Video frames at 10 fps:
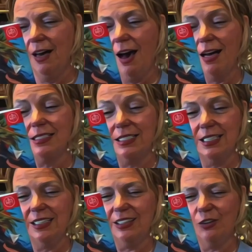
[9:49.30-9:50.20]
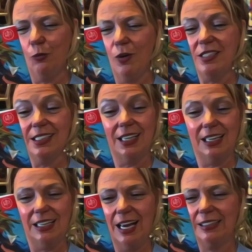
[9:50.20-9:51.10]
until one
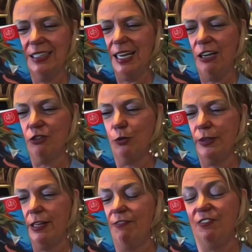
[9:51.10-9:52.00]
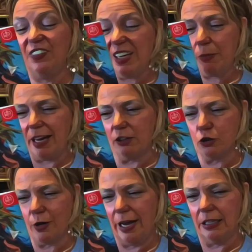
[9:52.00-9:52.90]
day an encounter with a female
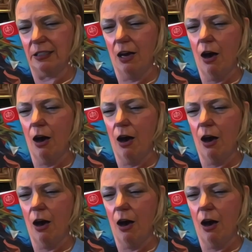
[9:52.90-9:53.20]
dragon